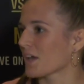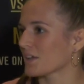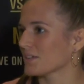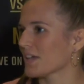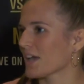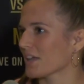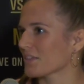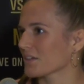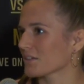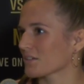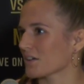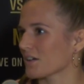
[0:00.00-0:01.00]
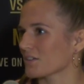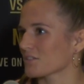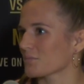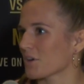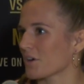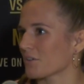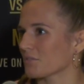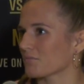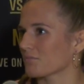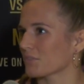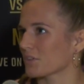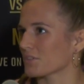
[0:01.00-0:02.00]
Yeah, I think tomorrow,
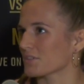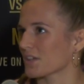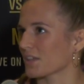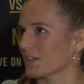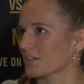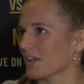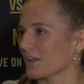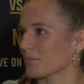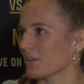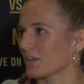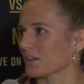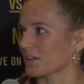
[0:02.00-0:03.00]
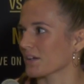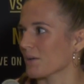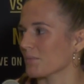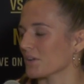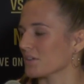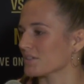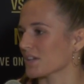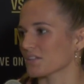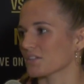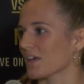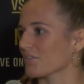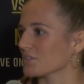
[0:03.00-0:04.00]
Thursday, like night, I'm probably going to come, and I'll stay
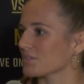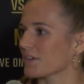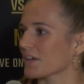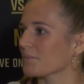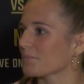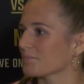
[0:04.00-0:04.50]
till after the fight.